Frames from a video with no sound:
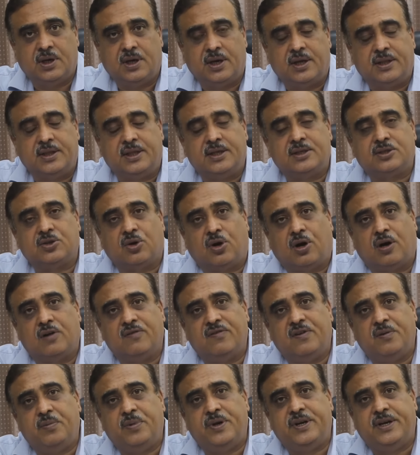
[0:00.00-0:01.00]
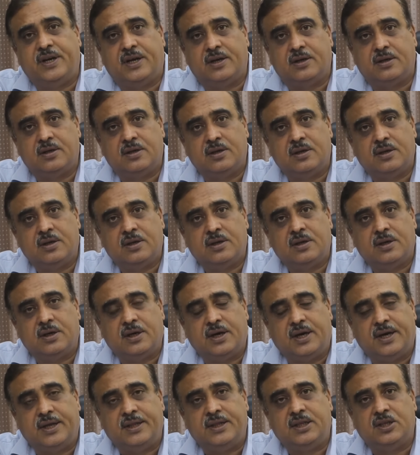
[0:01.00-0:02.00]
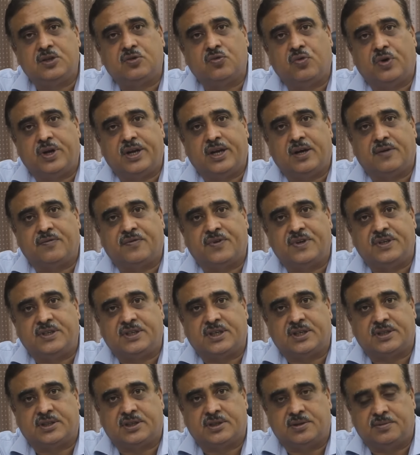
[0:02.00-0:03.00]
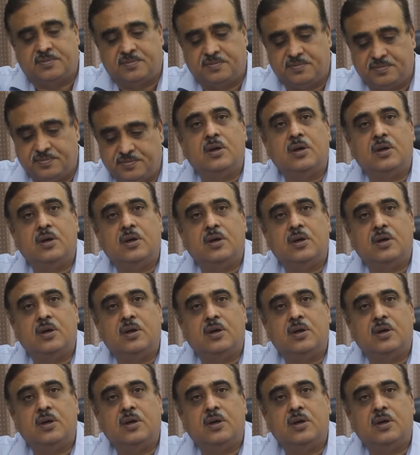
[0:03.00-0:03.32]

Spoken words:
And this all will be done in this 1 hour free session.